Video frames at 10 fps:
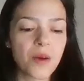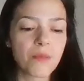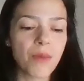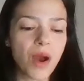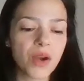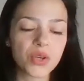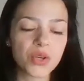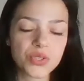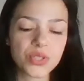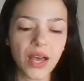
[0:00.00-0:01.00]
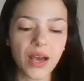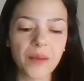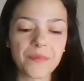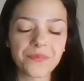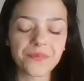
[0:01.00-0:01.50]
Markus,
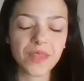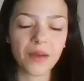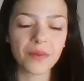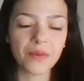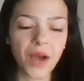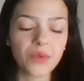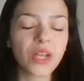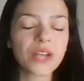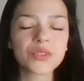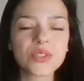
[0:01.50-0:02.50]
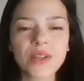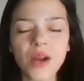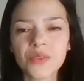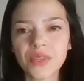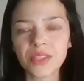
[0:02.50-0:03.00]
I would like to
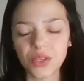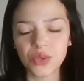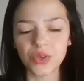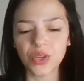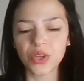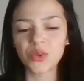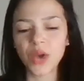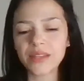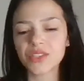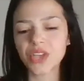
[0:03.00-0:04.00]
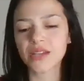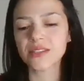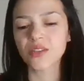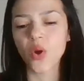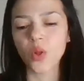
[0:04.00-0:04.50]
start with you. You had a
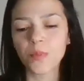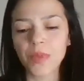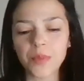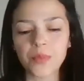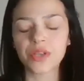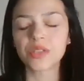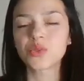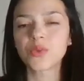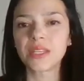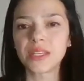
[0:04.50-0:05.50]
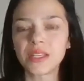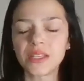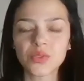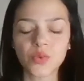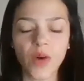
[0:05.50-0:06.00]
Jackson Hole paper in
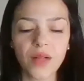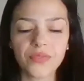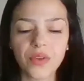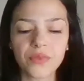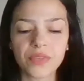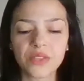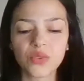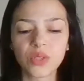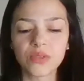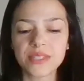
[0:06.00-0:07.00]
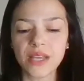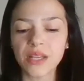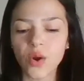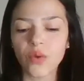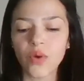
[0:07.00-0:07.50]
2012 with Yuliv
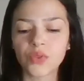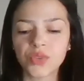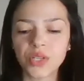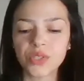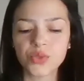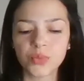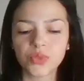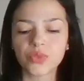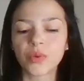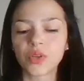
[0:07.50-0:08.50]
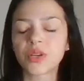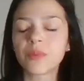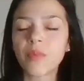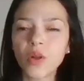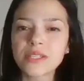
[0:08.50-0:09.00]
Sanikov on redistributive
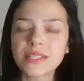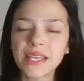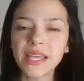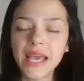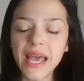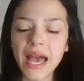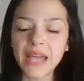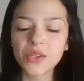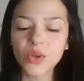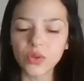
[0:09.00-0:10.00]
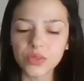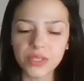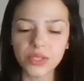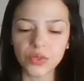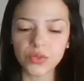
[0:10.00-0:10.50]
monetary policy, and you
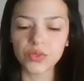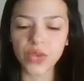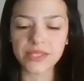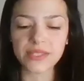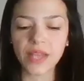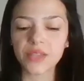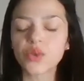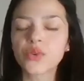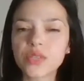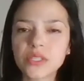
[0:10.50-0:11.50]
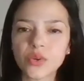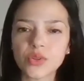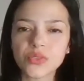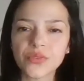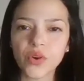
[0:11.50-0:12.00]
continued to extend your
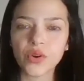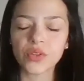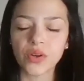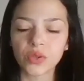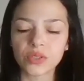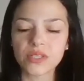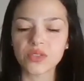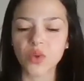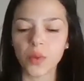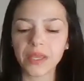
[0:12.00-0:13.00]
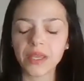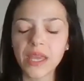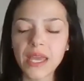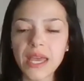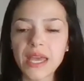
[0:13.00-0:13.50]
research further on this topic.
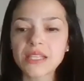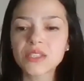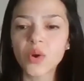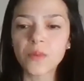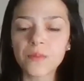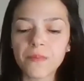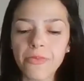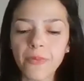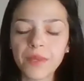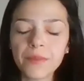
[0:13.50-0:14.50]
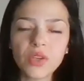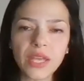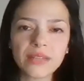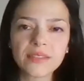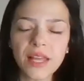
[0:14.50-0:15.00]
So maybe you
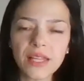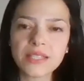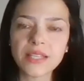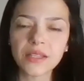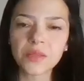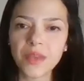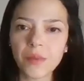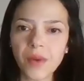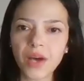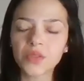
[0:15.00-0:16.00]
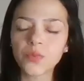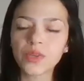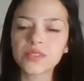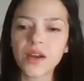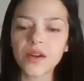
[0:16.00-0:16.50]
can tell us a little bit about
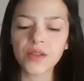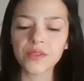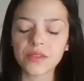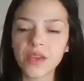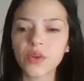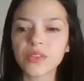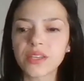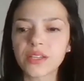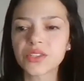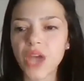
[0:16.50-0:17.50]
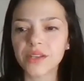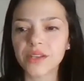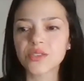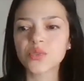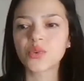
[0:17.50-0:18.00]
what are the theoretical
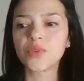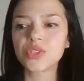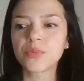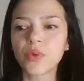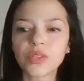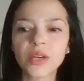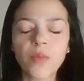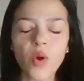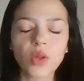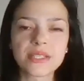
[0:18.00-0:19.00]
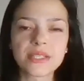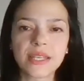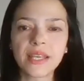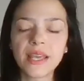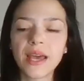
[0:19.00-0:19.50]
channels through which monetary
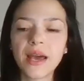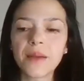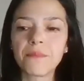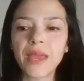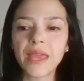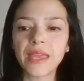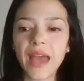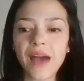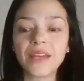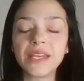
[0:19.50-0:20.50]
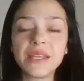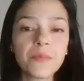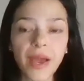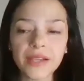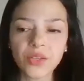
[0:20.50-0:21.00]
policy may have an
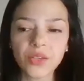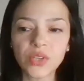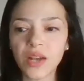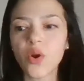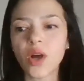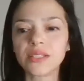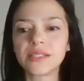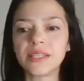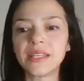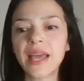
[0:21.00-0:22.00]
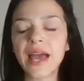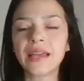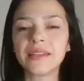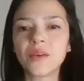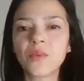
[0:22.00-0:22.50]
impact on inequality,
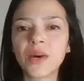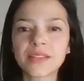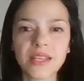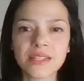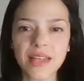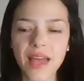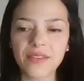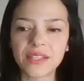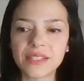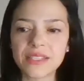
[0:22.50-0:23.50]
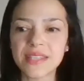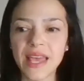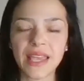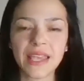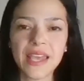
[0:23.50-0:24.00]
and what does the evidence
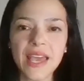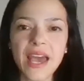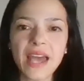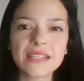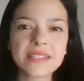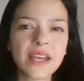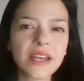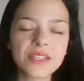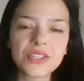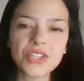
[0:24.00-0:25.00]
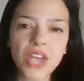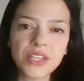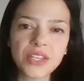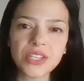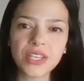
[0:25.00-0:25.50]
say? Is there any
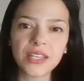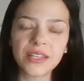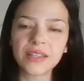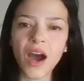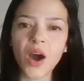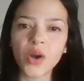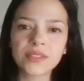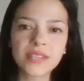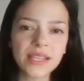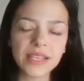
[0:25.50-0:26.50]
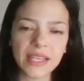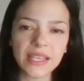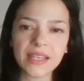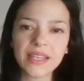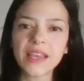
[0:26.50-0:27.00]
change in our
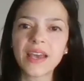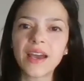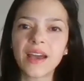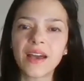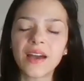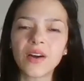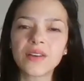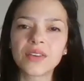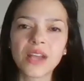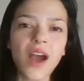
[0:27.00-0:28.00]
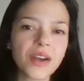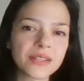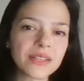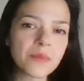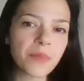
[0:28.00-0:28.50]
thinking regarding
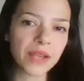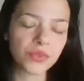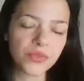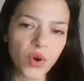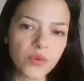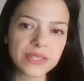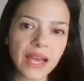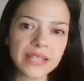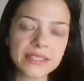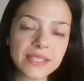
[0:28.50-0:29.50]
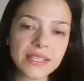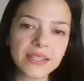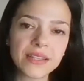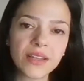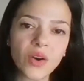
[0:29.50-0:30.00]
the impact of
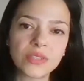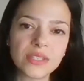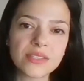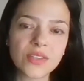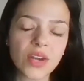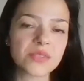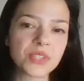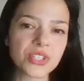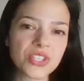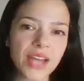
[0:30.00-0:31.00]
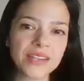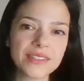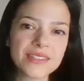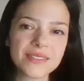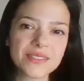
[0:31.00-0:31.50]
COVID-19 on these transmission
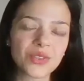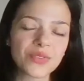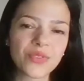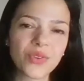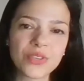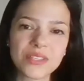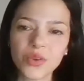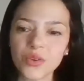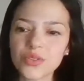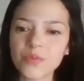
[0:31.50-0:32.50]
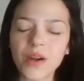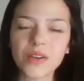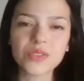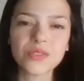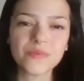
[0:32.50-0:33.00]
channels? So the floor is yours,
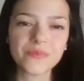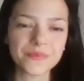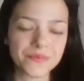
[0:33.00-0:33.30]
Markus.